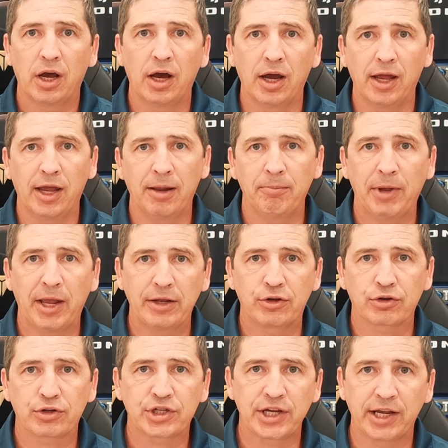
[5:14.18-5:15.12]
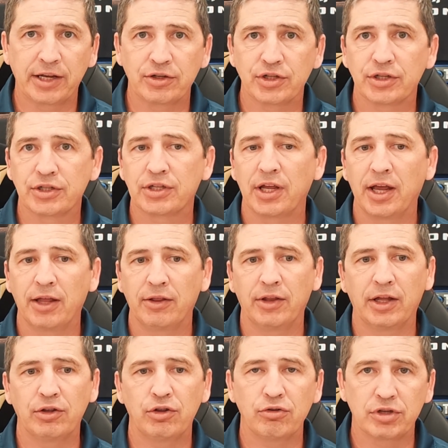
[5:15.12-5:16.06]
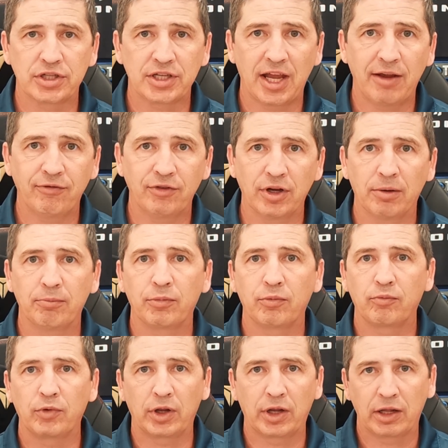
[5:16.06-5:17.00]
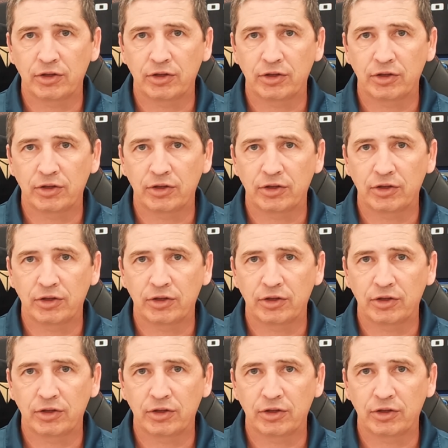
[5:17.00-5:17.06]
and made your changes, and then you saved them.